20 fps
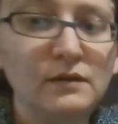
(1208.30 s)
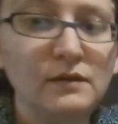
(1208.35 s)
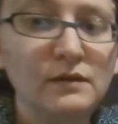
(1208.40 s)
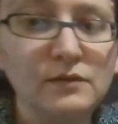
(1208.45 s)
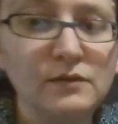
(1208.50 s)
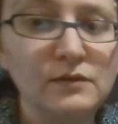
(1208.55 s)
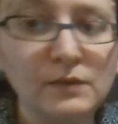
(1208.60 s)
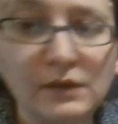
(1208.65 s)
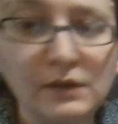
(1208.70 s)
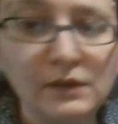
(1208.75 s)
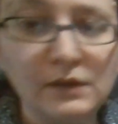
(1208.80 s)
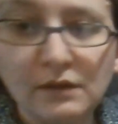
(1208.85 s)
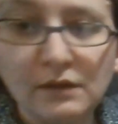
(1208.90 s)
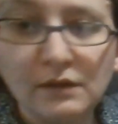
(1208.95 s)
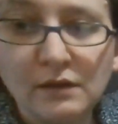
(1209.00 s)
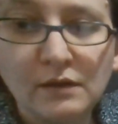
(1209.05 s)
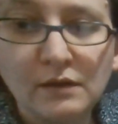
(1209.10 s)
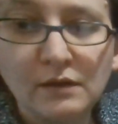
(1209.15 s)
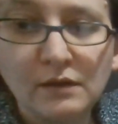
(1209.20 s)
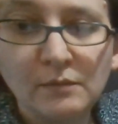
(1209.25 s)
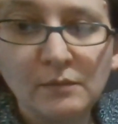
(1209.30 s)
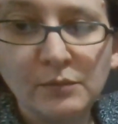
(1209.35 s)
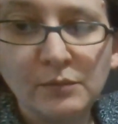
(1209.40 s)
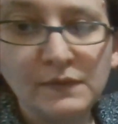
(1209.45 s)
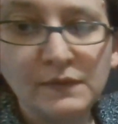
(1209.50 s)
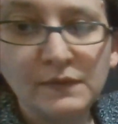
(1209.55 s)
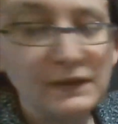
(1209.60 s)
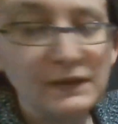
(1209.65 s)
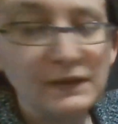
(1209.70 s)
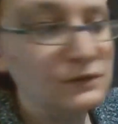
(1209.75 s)
So we're going to
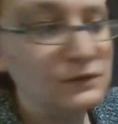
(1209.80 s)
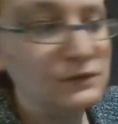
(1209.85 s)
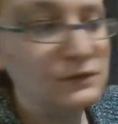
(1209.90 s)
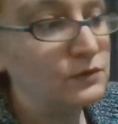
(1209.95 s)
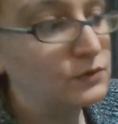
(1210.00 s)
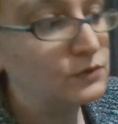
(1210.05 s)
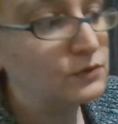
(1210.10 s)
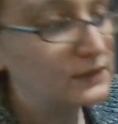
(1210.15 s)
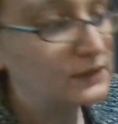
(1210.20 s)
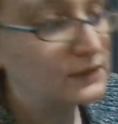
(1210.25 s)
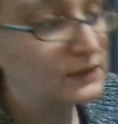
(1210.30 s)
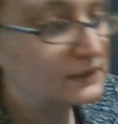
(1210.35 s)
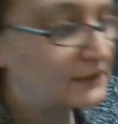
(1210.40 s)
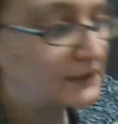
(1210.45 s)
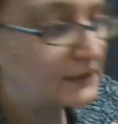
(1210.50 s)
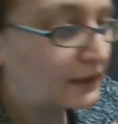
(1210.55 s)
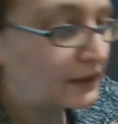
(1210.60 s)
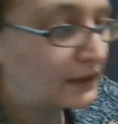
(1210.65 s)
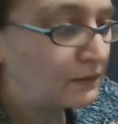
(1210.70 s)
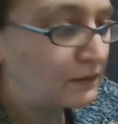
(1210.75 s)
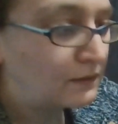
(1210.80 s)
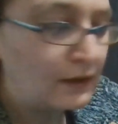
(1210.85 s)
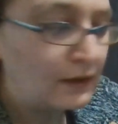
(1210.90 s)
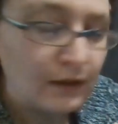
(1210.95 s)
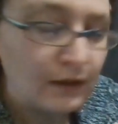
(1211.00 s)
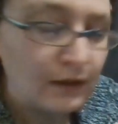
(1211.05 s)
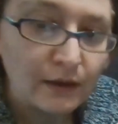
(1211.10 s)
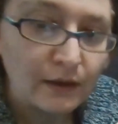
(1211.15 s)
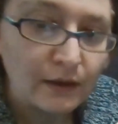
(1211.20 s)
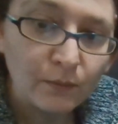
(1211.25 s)
put these two strings down
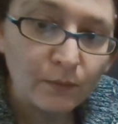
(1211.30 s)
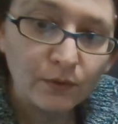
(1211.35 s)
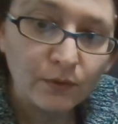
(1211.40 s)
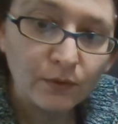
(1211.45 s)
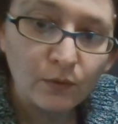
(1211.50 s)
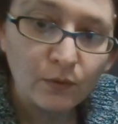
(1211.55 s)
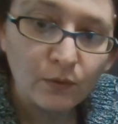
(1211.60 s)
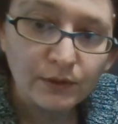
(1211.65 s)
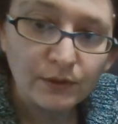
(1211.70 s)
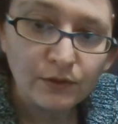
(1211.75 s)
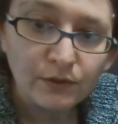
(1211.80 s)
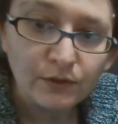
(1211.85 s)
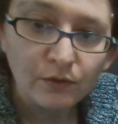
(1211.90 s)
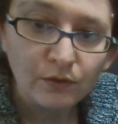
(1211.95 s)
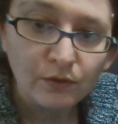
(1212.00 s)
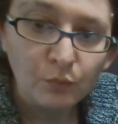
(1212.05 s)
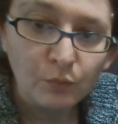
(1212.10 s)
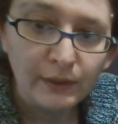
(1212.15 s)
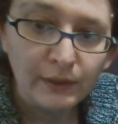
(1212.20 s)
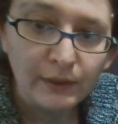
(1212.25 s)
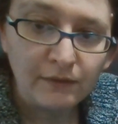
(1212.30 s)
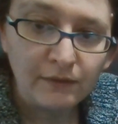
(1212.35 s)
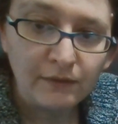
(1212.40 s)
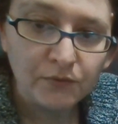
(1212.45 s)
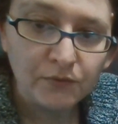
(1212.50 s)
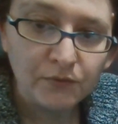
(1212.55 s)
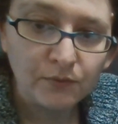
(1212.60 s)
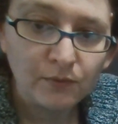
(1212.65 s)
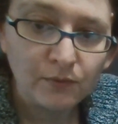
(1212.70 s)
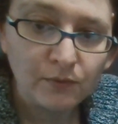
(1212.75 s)
and we're going to weave
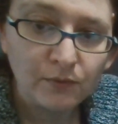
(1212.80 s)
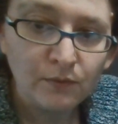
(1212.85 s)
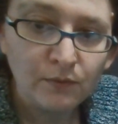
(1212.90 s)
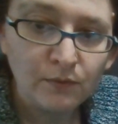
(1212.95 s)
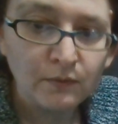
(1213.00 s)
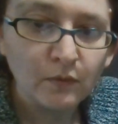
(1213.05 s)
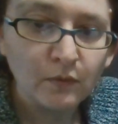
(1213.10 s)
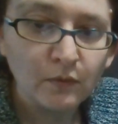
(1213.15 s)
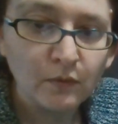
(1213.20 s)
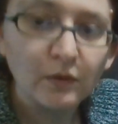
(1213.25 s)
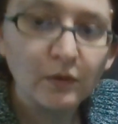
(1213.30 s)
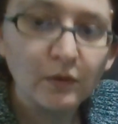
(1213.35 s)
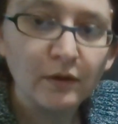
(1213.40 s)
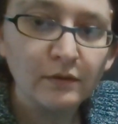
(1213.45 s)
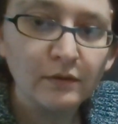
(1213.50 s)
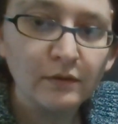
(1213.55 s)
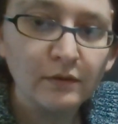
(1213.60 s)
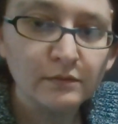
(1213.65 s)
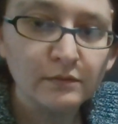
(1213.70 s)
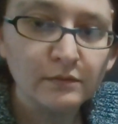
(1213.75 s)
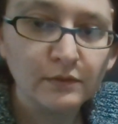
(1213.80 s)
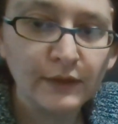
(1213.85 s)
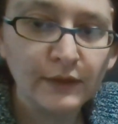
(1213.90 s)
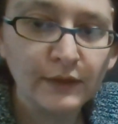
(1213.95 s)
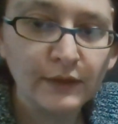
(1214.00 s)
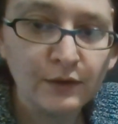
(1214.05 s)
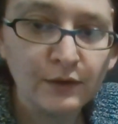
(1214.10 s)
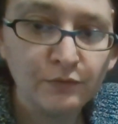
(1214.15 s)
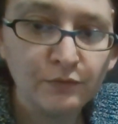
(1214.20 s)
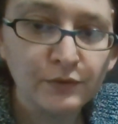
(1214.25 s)
through or
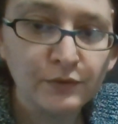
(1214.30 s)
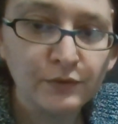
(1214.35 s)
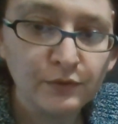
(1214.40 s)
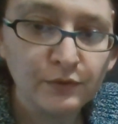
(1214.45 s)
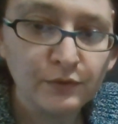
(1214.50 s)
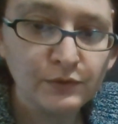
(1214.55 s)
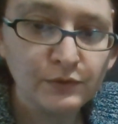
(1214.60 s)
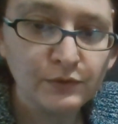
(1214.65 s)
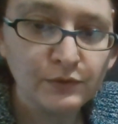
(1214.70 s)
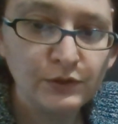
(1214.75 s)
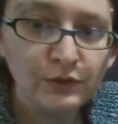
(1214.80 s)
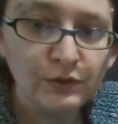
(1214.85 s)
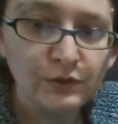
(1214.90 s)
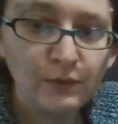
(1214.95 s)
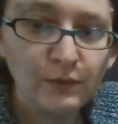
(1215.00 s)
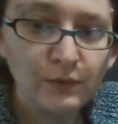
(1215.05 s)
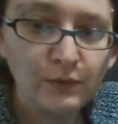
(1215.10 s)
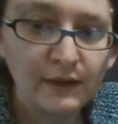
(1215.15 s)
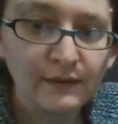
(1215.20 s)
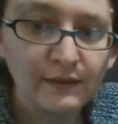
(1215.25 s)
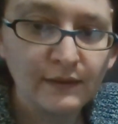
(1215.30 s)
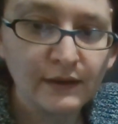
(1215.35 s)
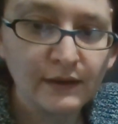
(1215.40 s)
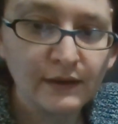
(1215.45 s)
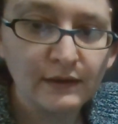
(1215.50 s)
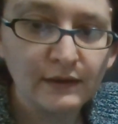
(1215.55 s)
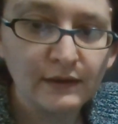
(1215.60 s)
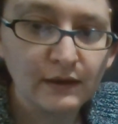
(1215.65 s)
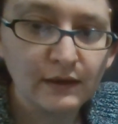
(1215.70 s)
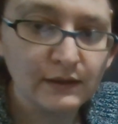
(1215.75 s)
lay over those two and
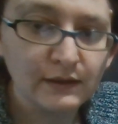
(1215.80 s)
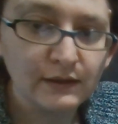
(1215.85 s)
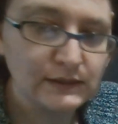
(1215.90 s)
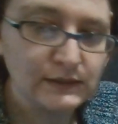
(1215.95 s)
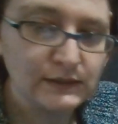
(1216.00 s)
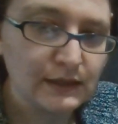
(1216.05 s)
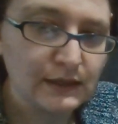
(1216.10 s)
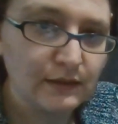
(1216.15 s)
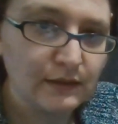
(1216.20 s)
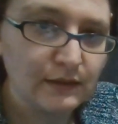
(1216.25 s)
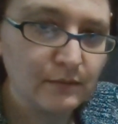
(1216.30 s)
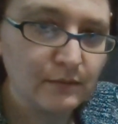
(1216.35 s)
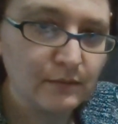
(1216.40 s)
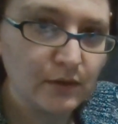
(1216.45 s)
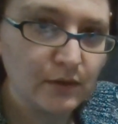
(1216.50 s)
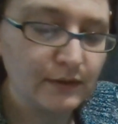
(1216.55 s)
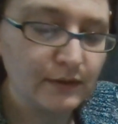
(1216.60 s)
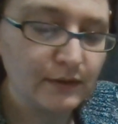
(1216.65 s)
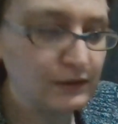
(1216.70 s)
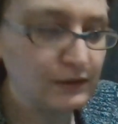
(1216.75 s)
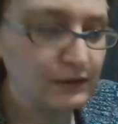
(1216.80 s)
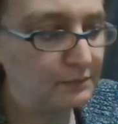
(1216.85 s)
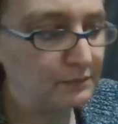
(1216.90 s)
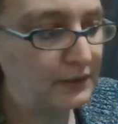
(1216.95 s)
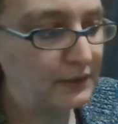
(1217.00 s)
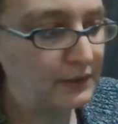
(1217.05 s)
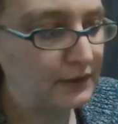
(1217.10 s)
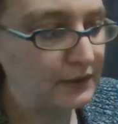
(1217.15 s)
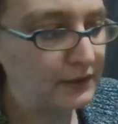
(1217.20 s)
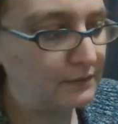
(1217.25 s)
then tie them on this
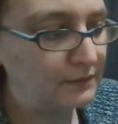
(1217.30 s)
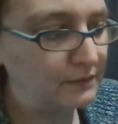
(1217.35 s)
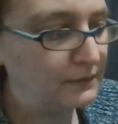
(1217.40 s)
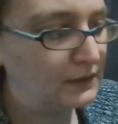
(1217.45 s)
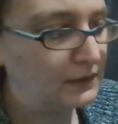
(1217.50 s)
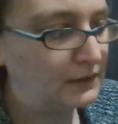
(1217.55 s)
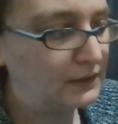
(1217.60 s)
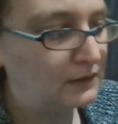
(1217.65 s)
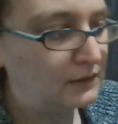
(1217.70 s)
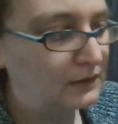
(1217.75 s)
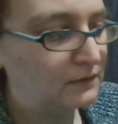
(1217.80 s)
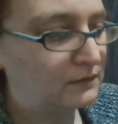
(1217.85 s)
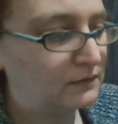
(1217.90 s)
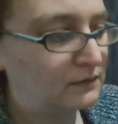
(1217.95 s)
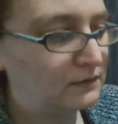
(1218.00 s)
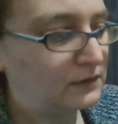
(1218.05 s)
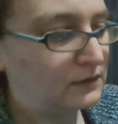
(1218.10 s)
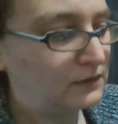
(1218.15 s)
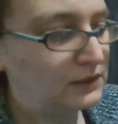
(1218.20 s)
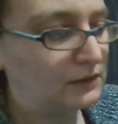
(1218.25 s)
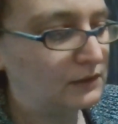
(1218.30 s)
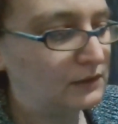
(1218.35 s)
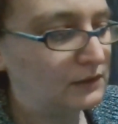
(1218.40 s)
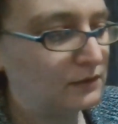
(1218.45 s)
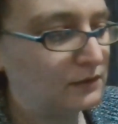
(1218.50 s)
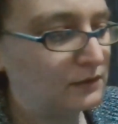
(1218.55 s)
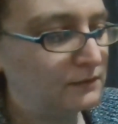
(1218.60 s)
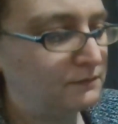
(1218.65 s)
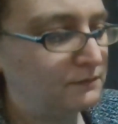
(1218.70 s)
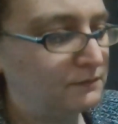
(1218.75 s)
bottom
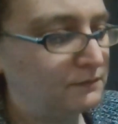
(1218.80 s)
here.